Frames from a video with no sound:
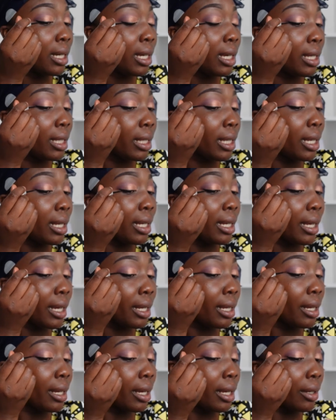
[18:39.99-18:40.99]
And that
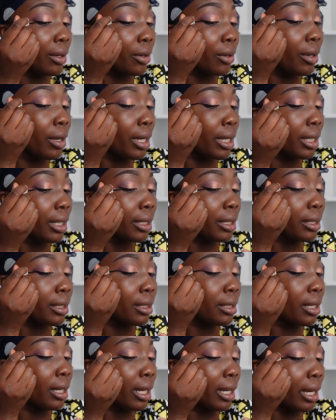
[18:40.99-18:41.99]
night I cried.
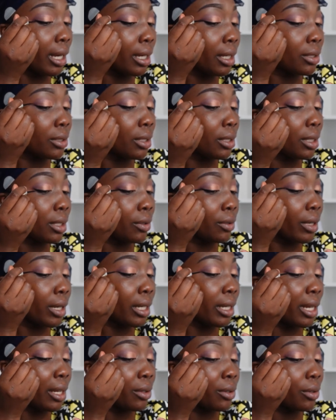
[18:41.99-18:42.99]
I actually
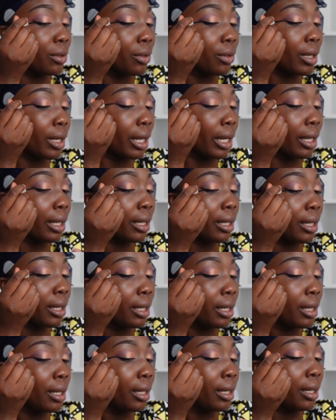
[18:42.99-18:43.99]
cried. I don't cry
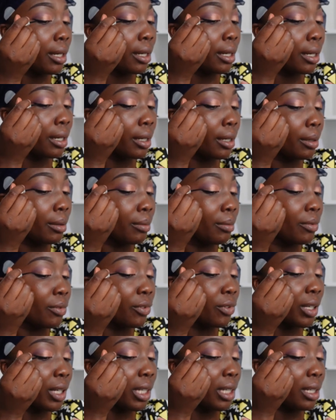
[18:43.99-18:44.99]
um,
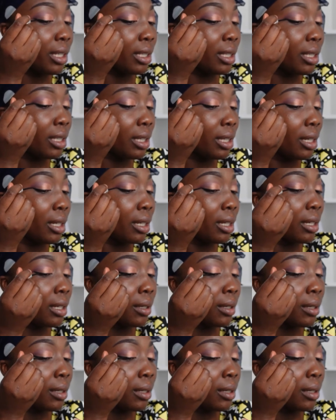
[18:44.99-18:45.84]
for anything.